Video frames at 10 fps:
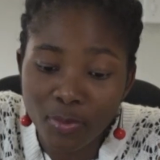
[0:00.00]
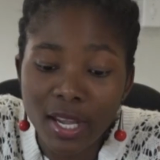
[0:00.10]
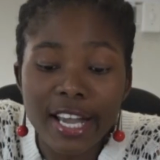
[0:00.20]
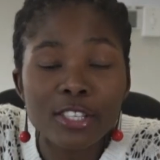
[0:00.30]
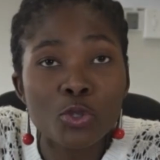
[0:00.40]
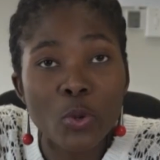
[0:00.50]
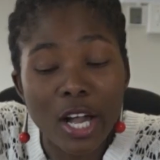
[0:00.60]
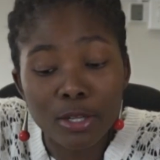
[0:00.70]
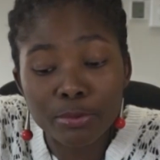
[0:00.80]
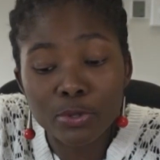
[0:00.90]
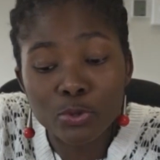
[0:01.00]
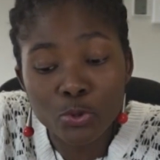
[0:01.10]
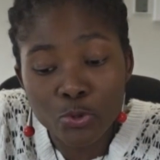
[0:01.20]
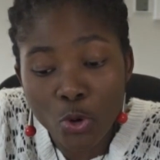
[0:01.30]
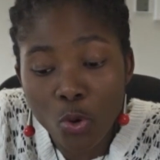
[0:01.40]
And to help you to
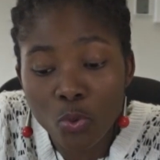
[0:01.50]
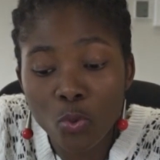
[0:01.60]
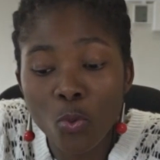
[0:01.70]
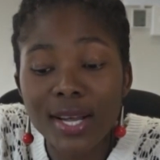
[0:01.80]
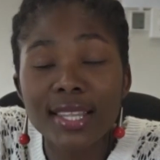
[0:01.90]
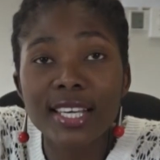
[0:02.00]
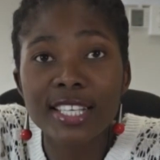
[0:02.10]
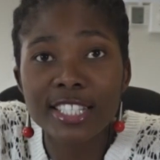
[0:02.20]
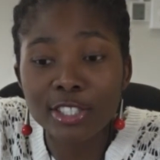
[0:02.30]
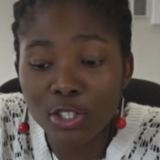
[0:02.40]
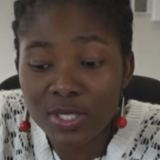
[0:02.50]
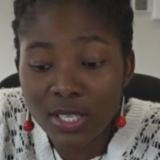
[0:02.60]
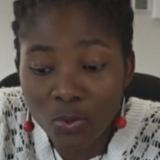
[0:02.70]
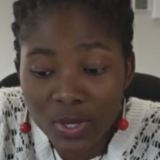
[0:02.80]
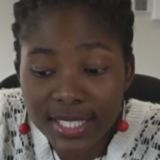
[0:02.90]
know what the IsiXhosa
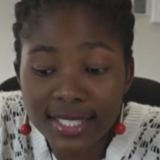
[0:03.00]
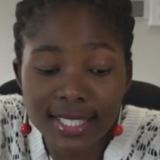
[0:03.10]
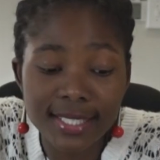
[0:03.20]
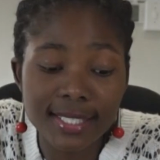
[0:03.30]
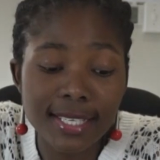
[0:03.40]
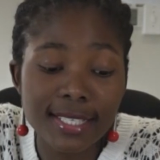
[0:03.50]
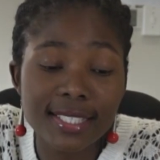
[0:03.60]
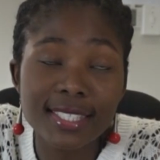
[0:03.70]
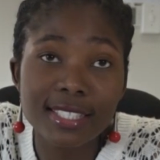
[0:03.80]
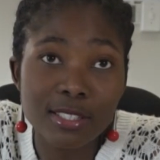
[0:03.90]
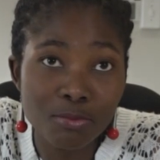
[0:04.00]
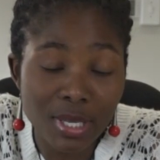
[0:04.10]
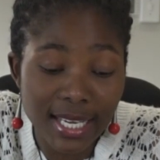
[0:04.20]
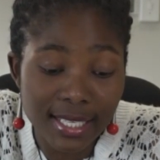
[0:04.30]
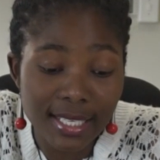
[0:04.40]
words and sentences
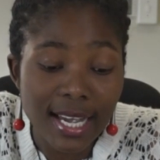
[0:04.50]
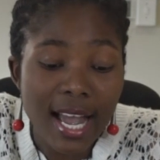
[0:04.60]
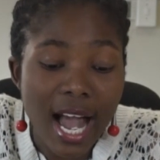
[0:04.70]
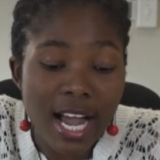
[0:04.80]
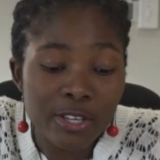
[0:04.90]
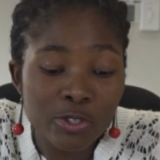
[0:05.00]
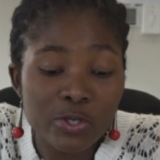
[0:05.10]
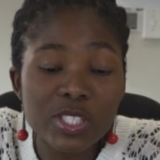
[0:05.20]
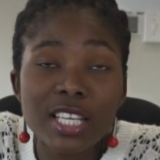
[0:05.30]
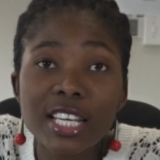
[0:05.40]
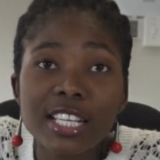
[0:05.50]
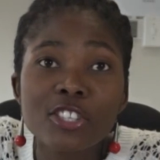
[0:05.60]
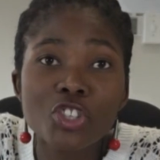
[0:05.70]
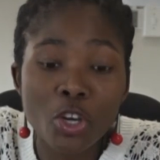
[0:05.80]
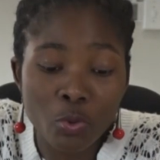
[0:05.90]
mean, I use English
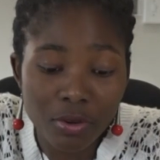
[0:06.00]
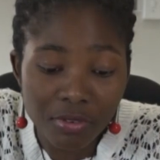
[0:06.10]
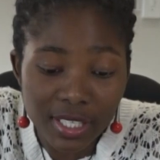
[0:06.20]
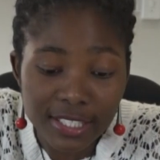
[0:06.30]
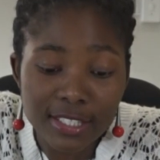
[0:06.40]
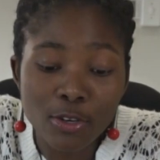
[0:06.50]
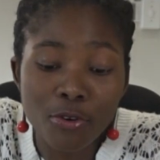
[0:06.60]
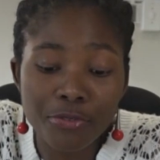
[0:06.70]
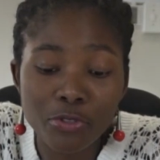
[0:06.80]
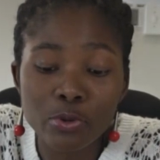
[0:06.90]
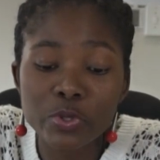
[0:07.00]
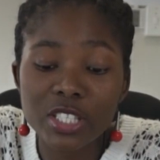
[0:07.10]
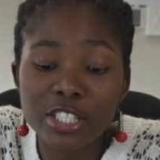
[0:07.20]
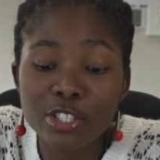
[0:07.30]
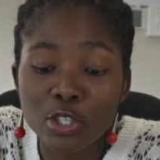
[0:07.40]
equivalents of those
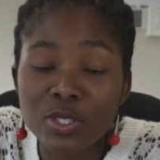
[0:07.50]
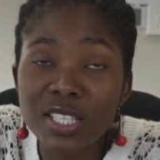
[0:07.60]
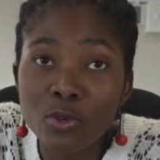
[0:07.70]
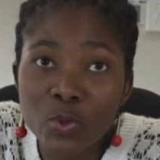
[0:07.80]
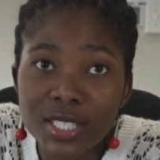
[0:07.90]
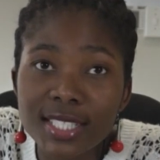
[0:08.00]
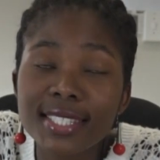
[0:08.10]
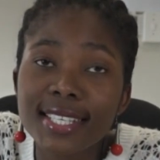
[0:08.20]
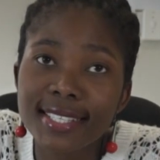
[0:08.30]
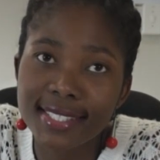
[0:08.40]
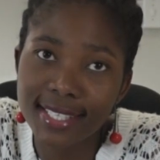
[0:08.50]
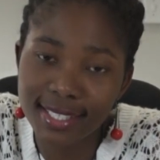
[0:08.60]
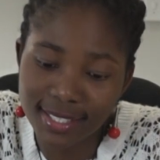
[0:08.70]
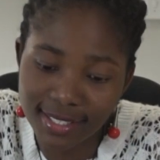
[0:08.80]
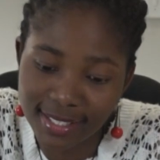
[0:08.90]
IsiXhosa words and
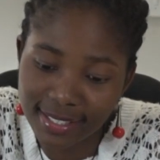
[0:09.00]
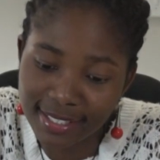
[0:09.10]
sentences.